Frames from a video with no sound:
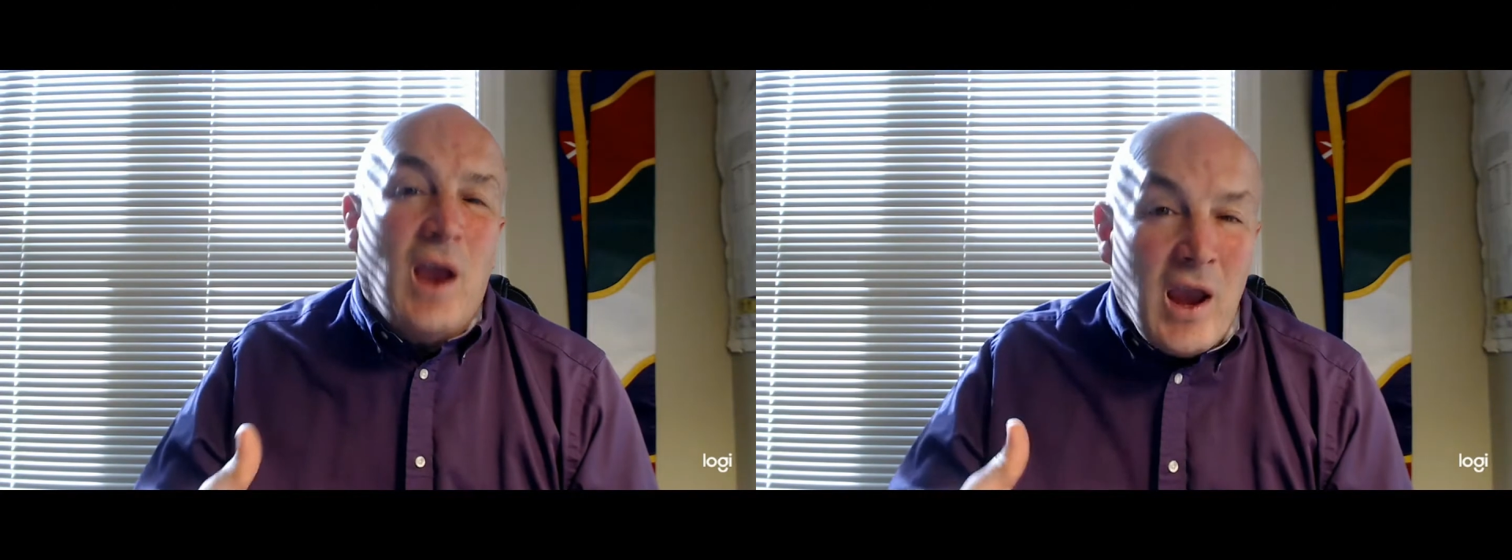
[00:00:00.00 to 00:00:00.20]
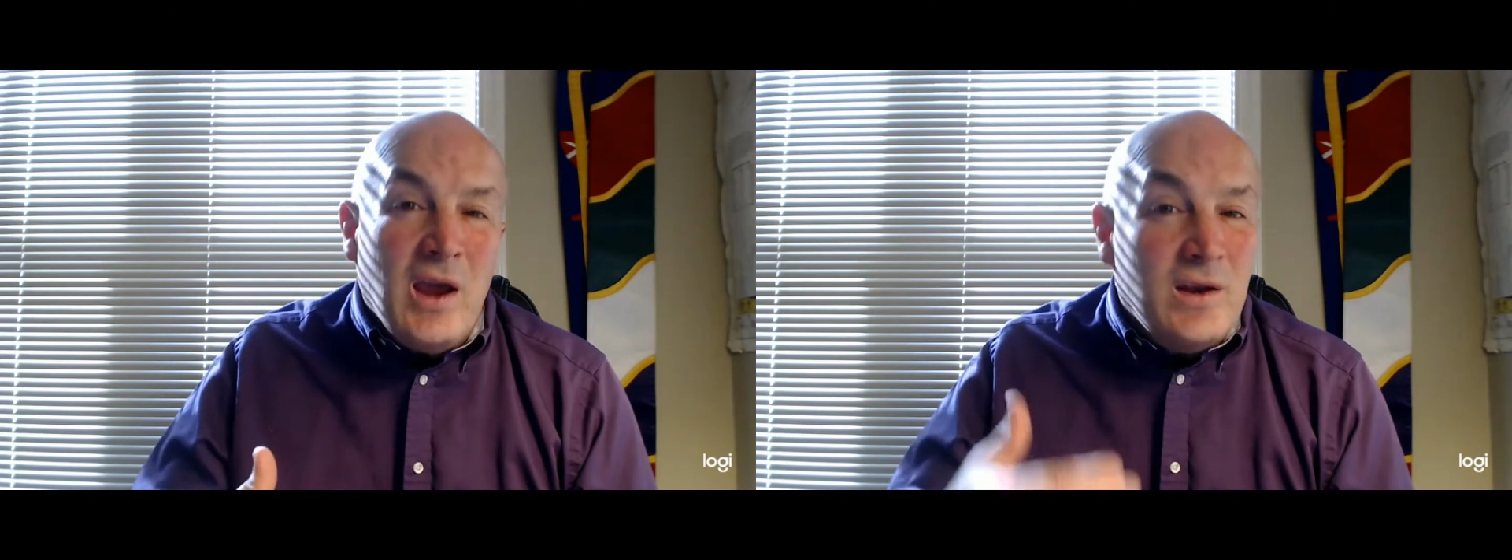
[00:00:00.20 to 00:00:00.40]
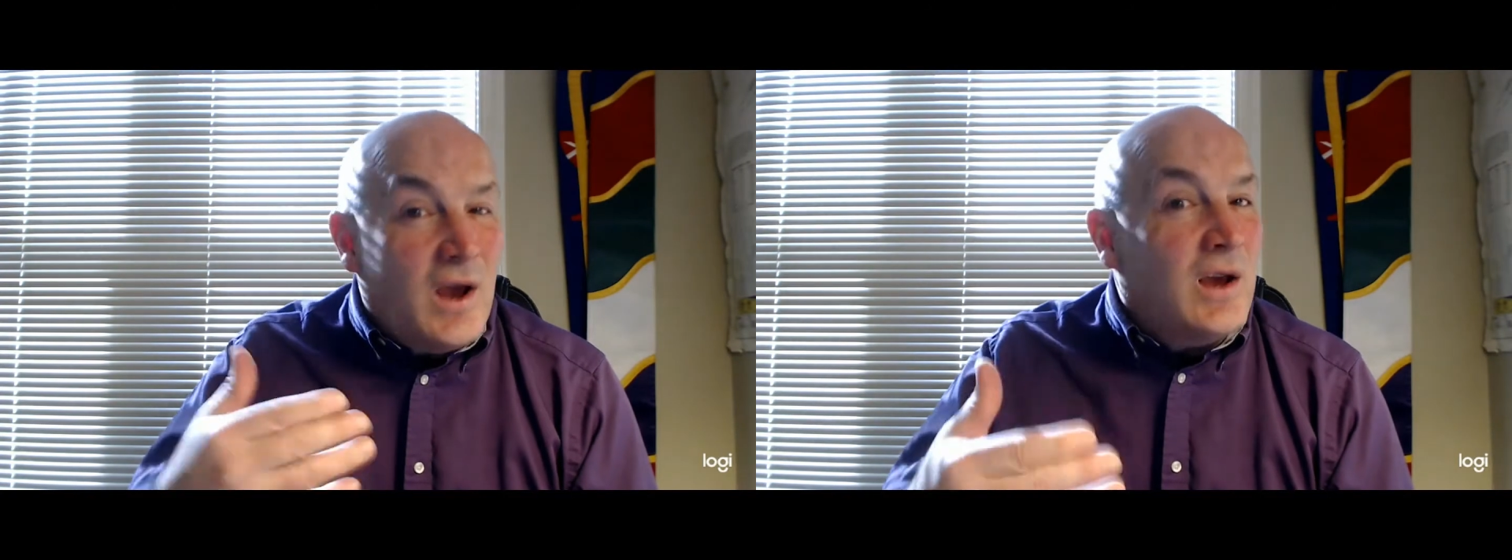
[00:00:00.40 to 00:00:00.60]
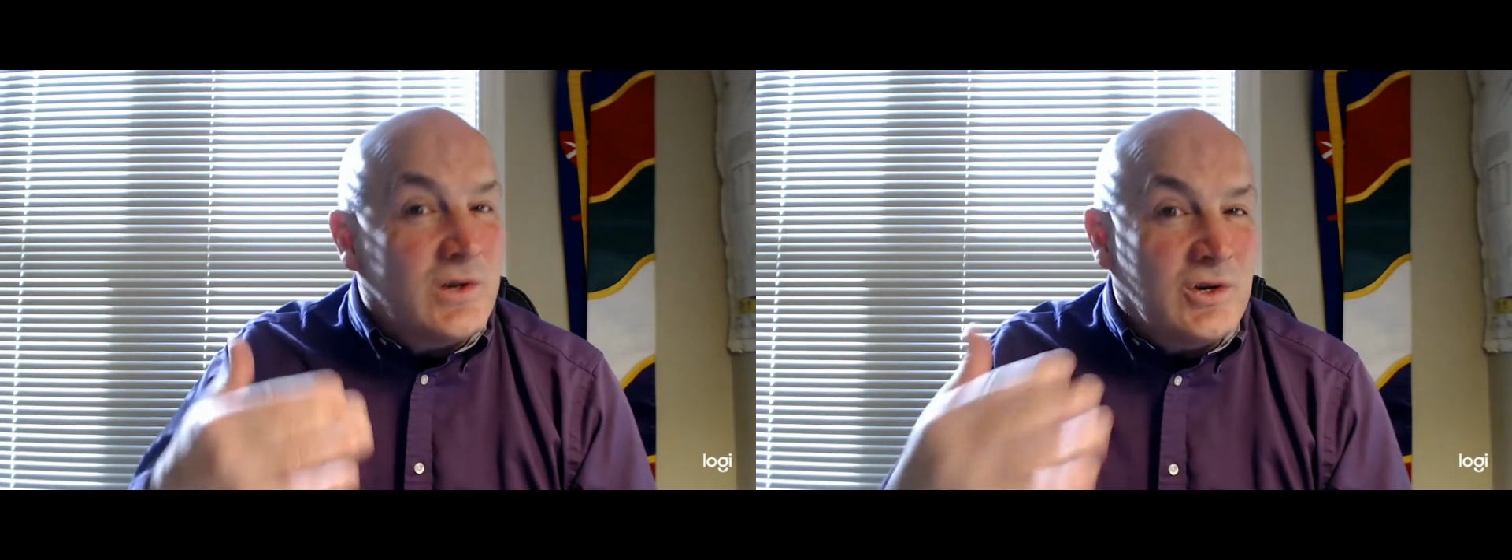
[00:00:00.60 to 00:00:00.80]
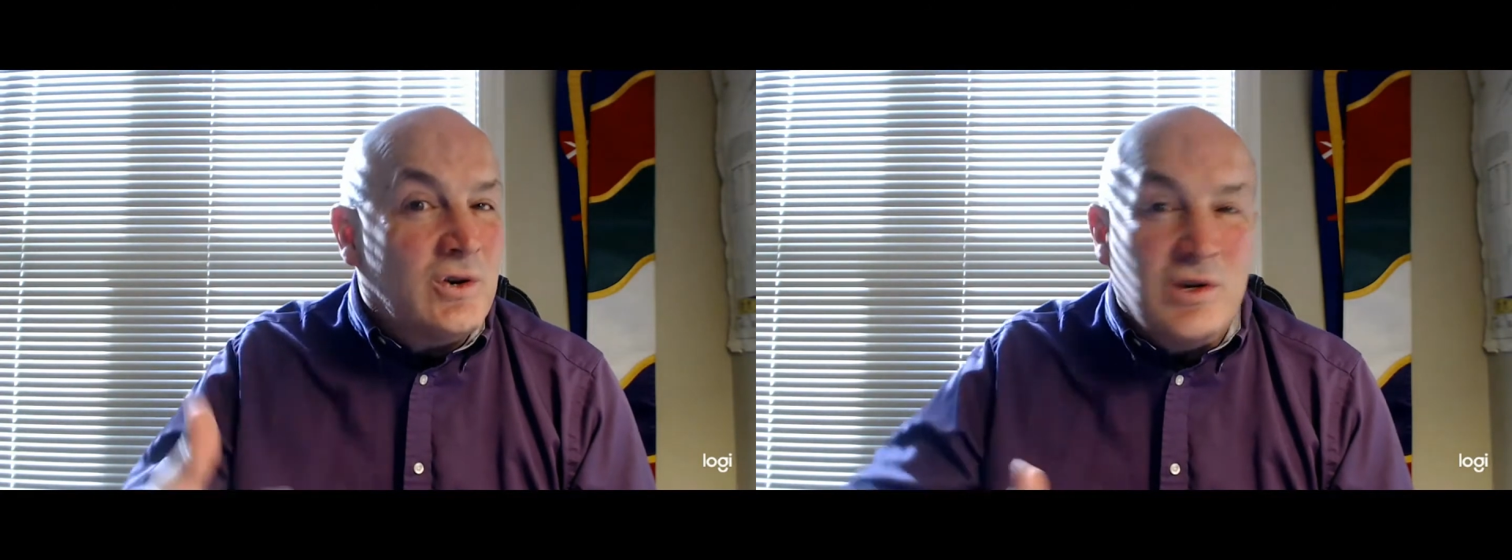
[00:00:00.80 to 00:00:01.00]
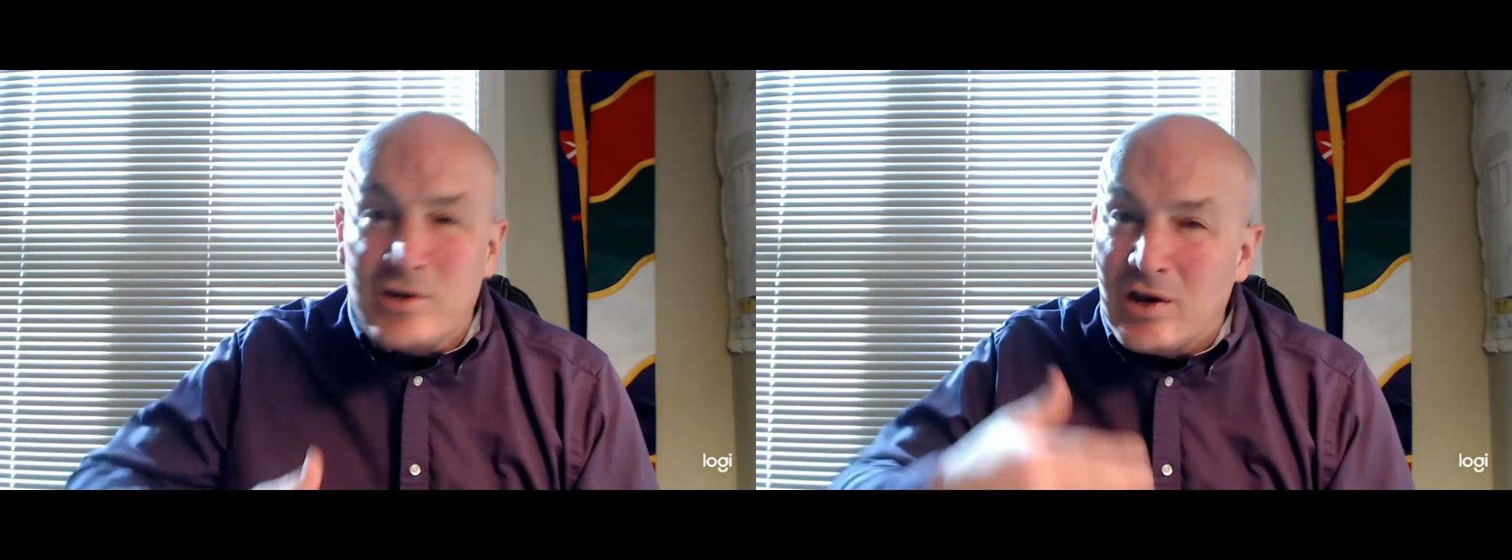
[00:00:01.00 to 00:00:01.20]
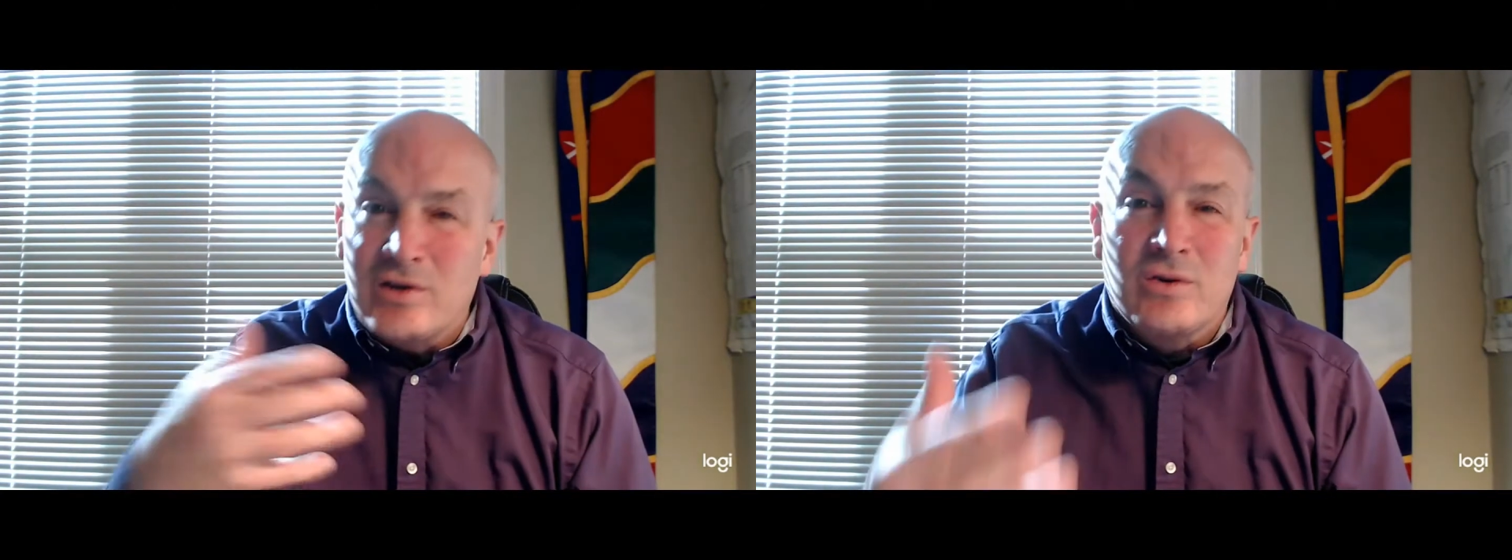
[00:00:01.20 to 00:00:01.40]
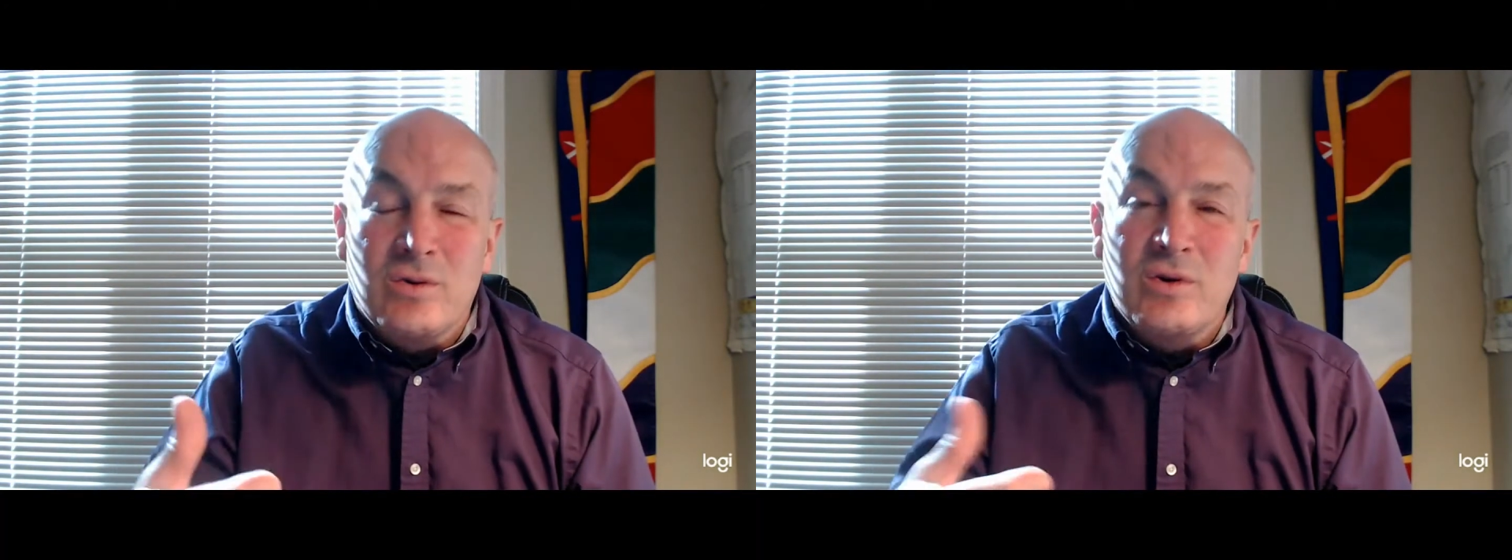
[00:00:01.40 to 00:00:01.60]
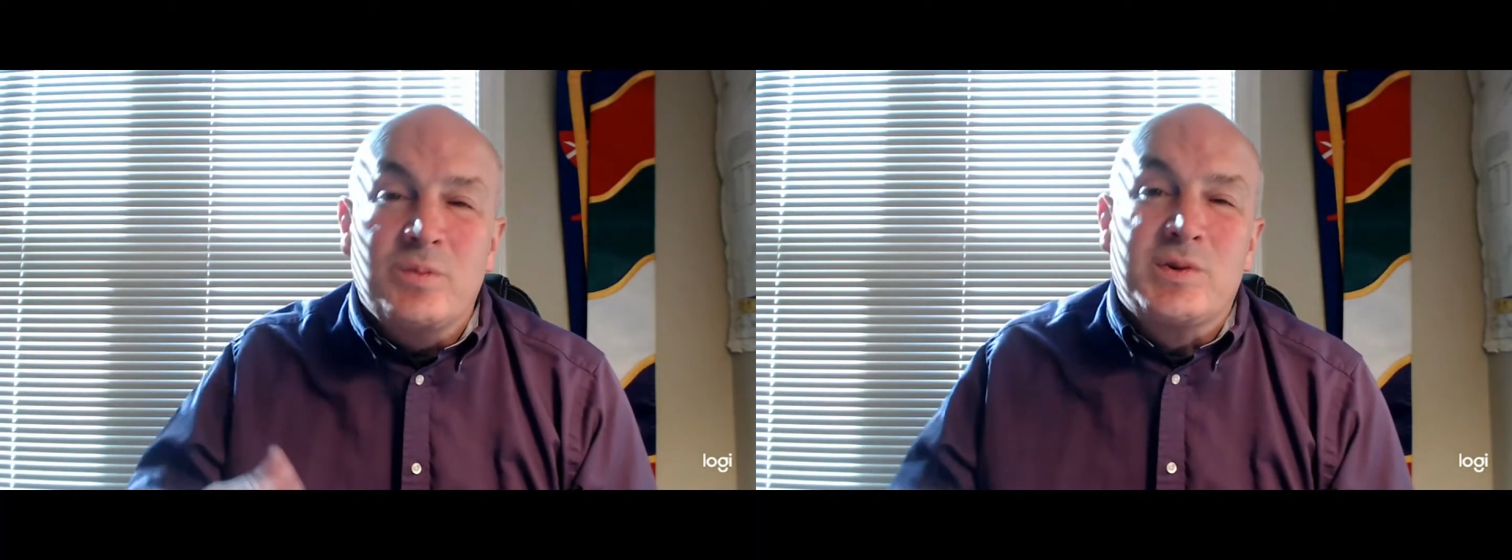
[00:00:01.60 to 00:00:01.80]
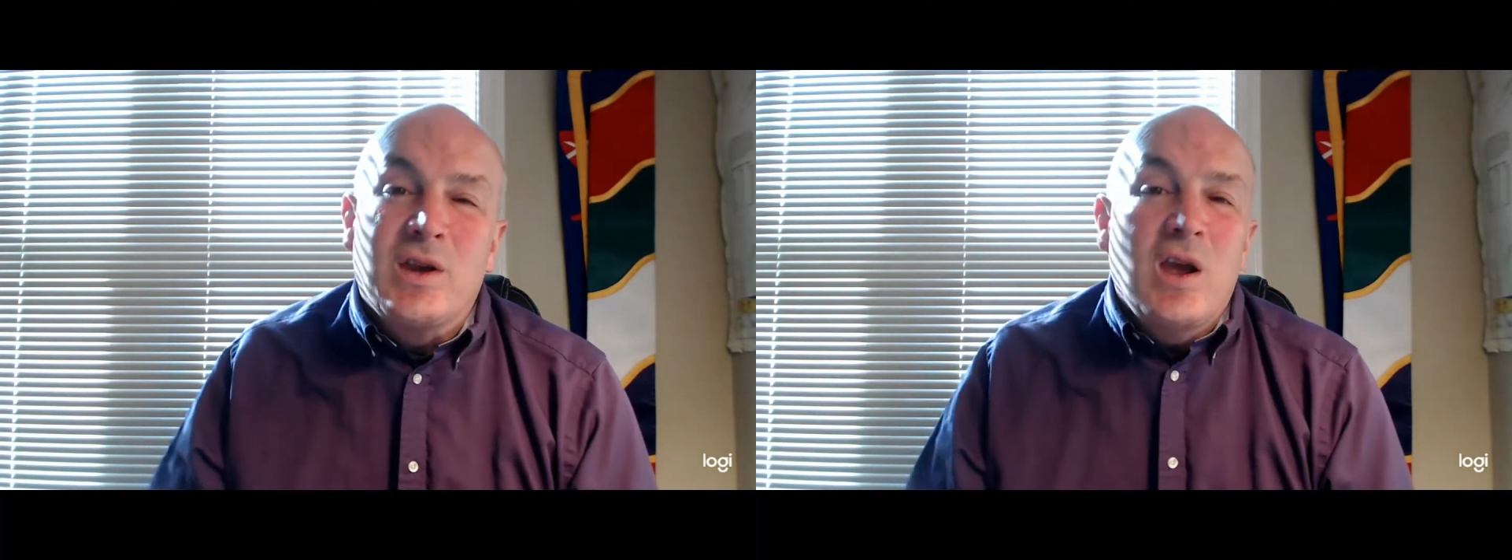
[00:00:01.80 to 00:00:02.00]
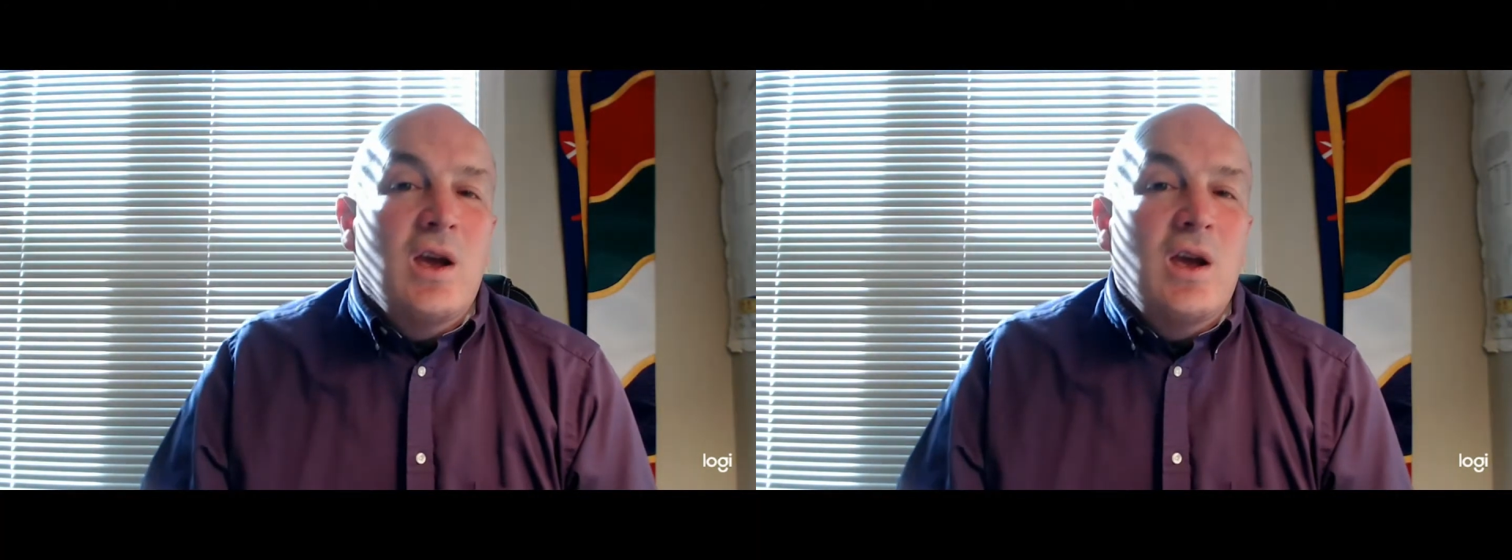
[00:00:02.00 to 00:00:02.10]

and as churches, as groups,